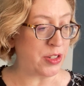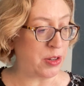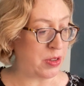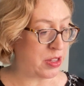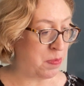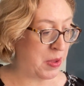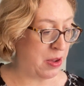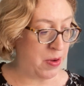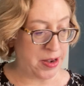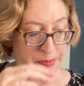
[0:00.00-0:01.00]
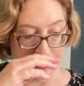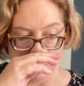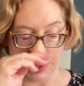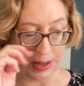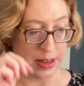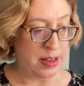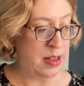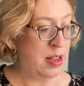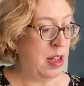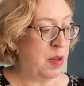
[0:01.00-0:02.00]
do with the big one.
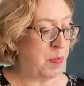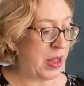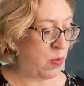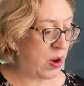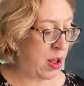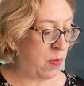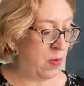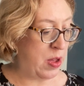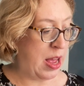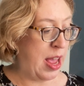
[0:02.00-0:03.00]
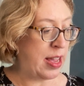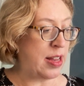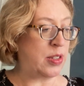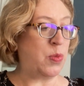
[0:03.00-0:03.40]
But what I guess